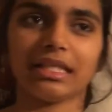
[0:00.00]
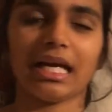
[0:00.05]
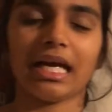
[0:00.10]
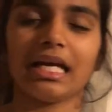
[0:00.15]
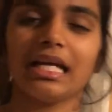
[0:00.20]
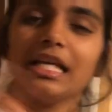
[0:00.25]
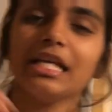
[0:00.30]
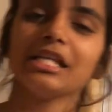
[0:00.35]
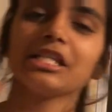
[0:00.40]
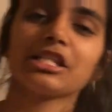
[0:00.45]

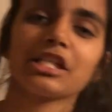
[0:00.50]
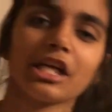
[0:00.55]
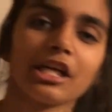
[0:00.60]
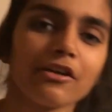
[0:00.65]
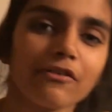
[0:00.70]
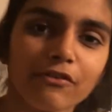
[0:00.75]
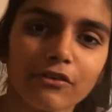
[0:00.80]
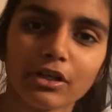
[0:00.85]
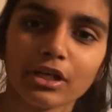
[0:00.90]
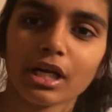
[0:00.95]
that.
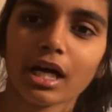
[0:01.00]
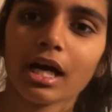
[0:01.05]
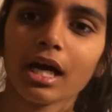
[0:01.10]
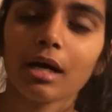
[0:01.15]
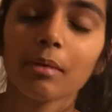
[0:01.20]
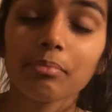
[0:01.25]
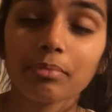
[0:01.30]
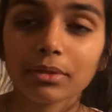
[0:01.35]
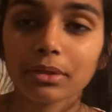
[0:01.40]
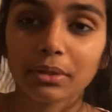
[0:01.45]
Sorry for not
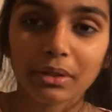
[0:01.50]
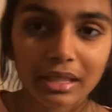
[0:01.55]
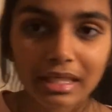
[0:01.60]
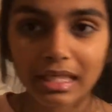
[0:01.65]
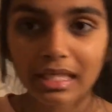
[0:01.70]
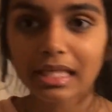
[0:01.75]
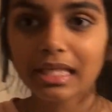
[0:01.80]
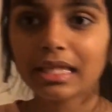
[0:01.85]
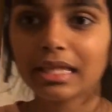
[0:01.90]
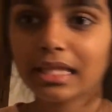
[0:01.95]
uploading
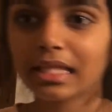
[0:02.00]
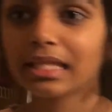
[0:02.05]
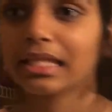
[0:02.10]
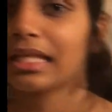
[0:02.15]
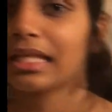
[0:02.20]
anything